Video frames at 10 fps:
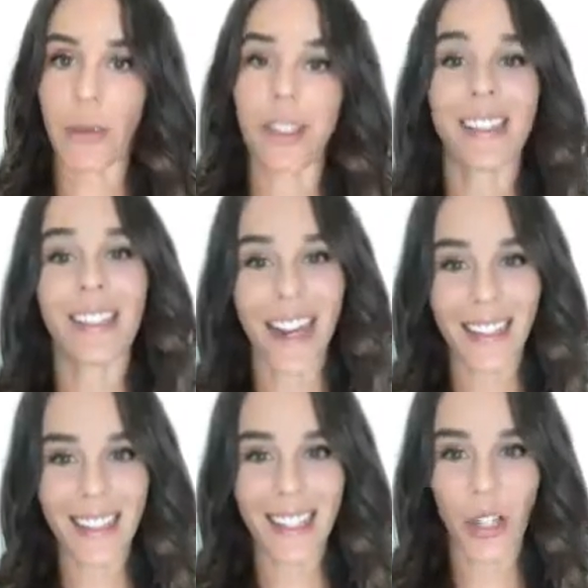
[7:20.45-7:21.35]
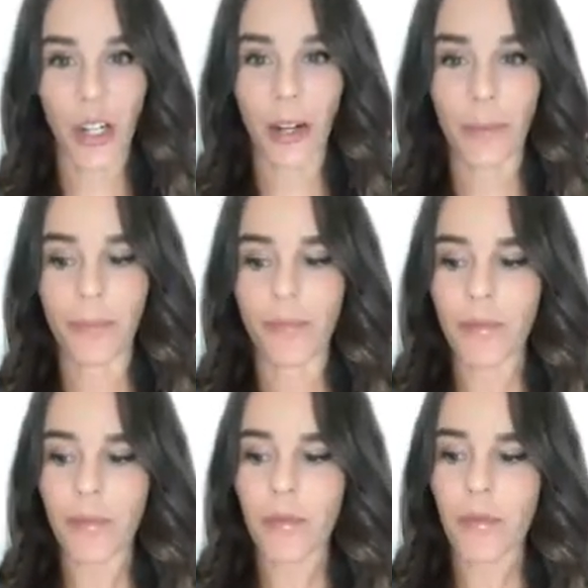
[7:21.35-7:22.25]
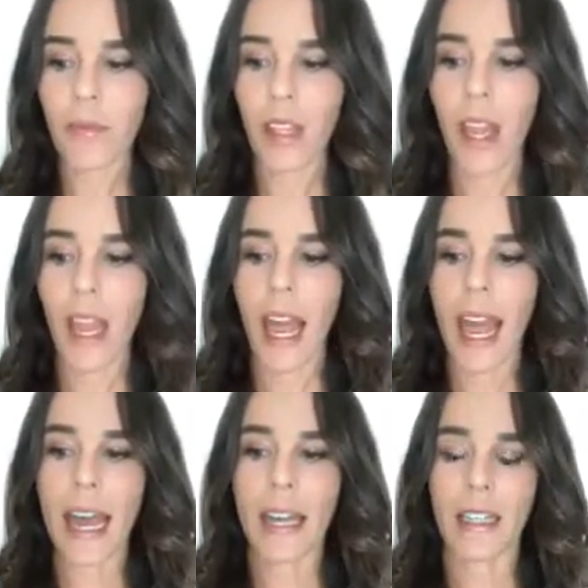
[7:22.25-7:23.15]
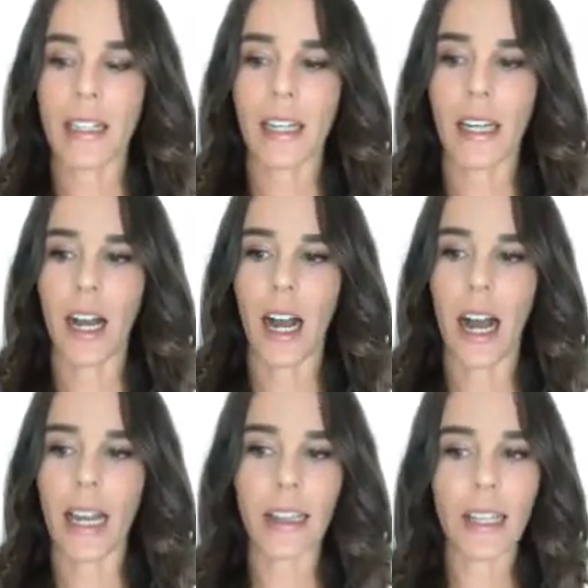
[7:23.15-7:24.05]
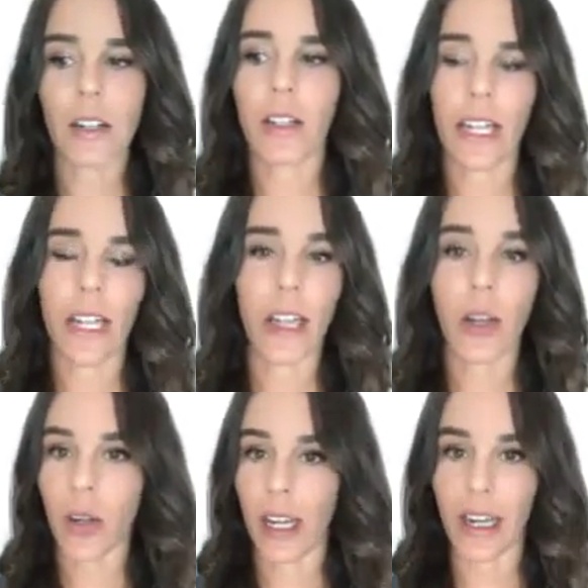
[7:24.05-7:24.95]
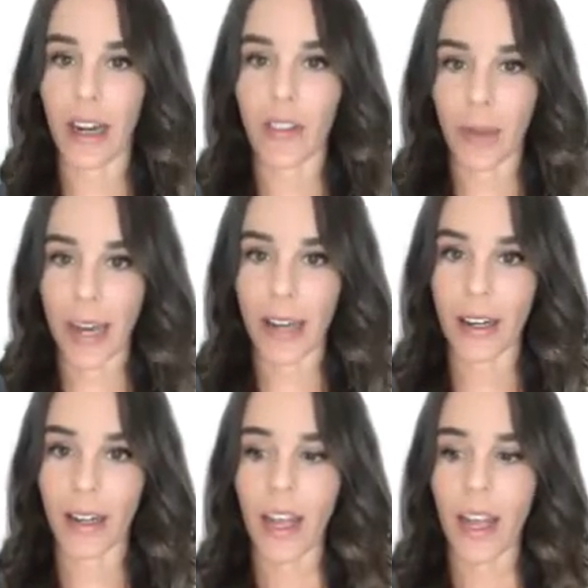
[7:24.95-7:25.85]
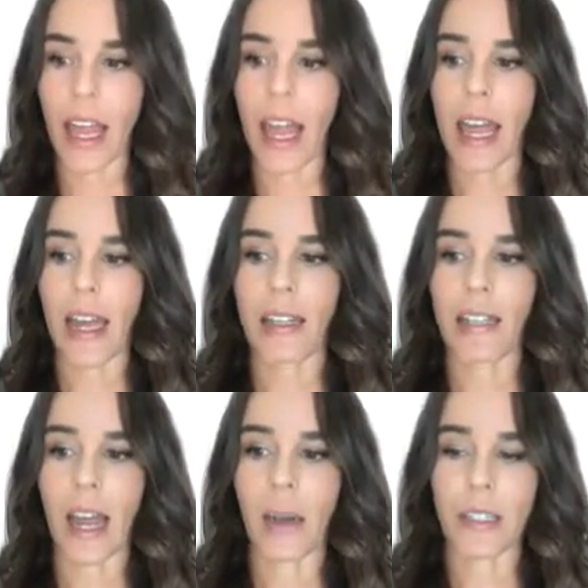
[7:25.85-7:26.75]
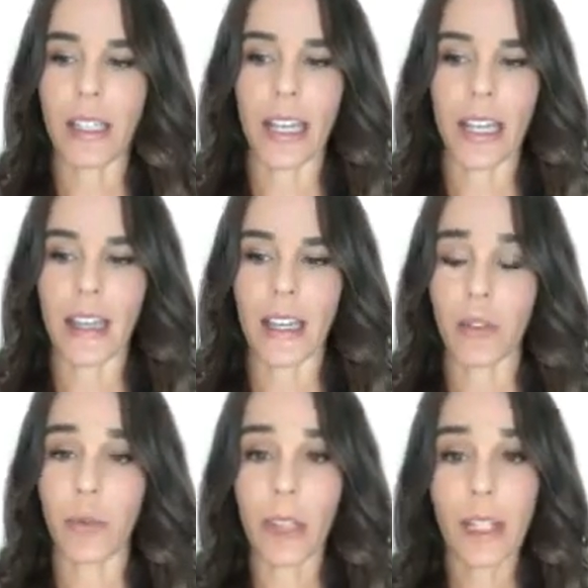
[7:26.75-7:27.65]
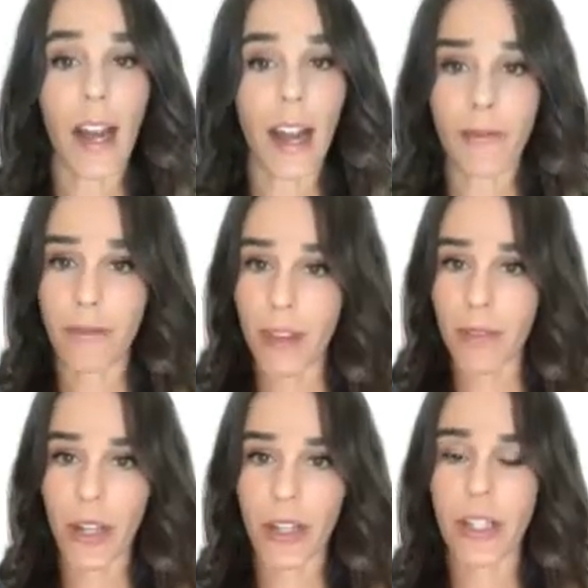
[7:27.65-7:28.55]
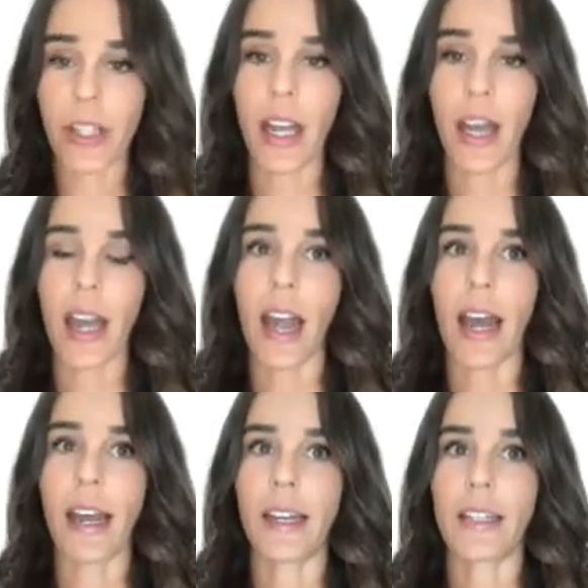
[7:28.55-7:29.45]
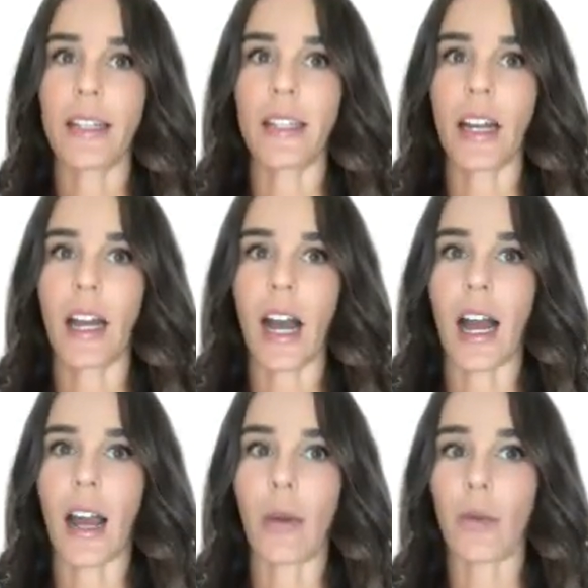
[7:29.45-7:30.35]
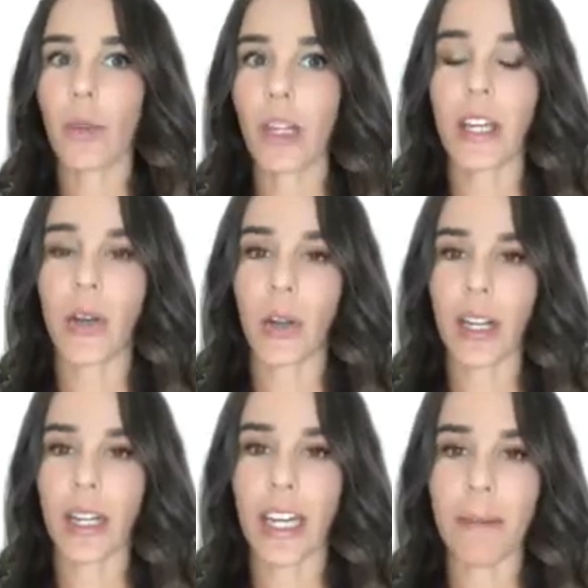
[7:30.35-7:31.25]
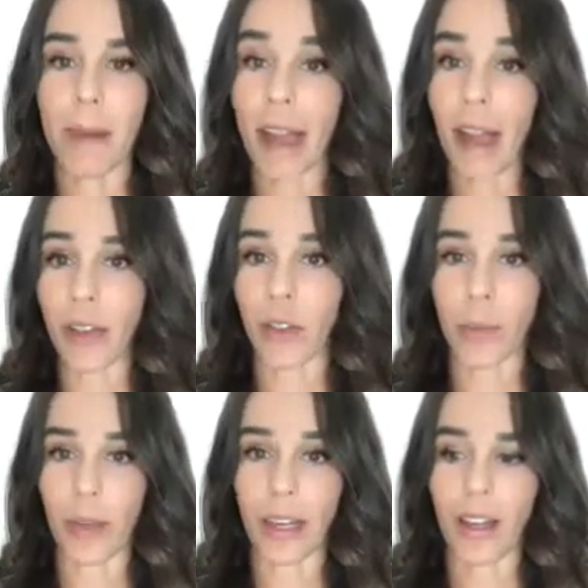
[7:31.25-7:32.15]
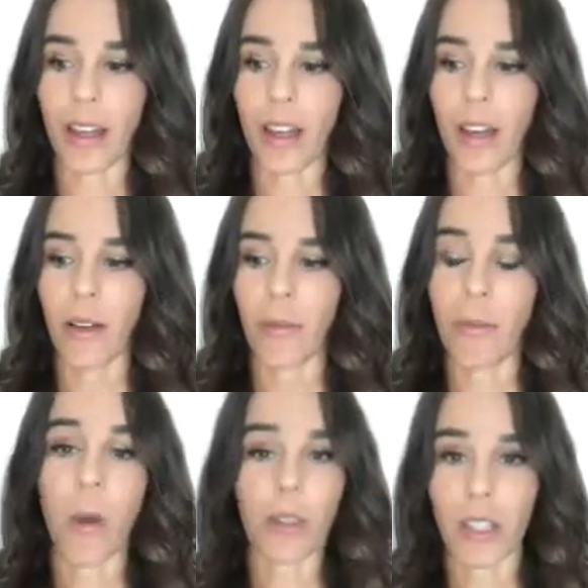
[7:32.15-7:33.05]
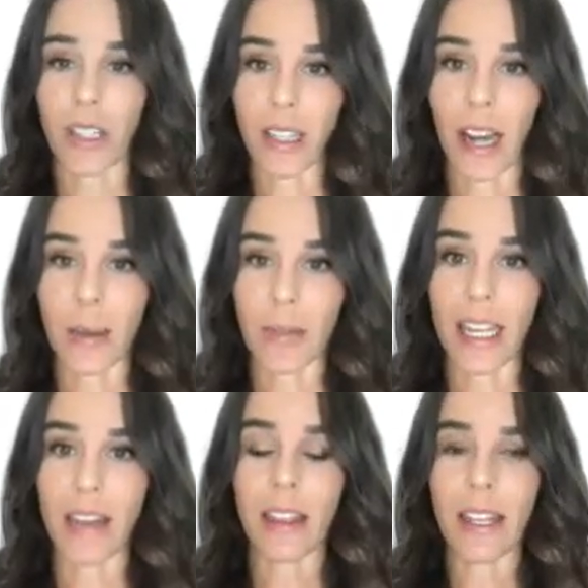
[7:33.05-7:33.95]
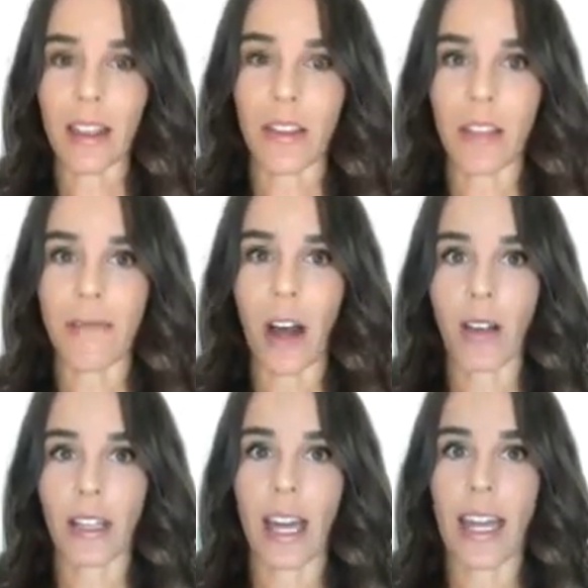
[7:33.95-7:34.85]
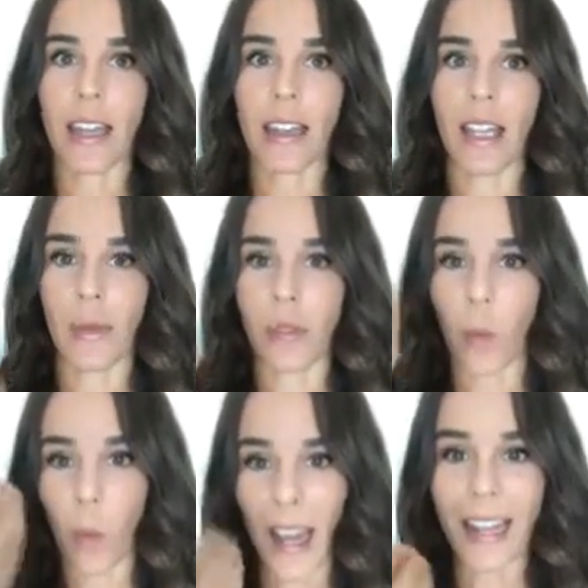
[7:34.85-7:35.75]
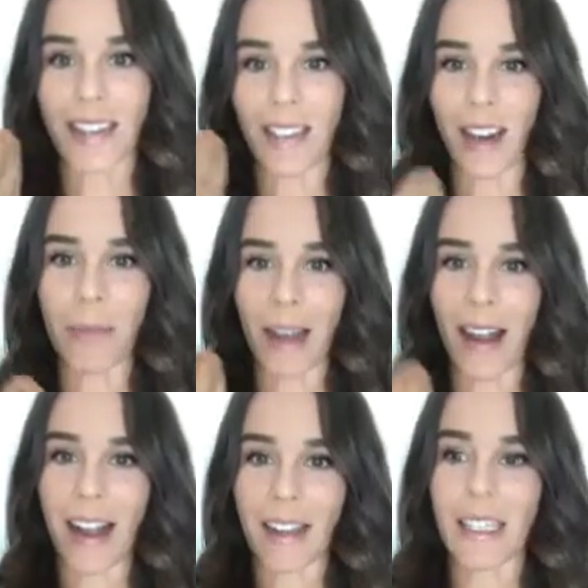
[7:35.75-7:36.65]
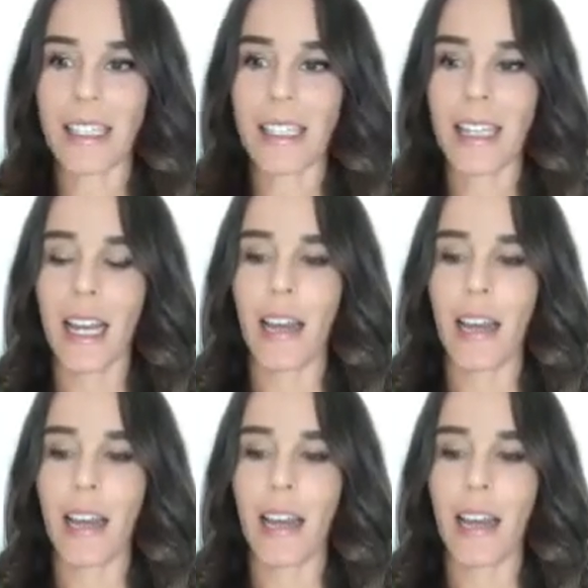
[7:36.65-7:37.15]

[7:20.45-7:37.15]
I was a science teacher, and I literally couldn't get out of bed, and I was getting these really high fevers, and I really couldn't keep my eyes open most of the time. It literally felt like there was weights on my eyelids.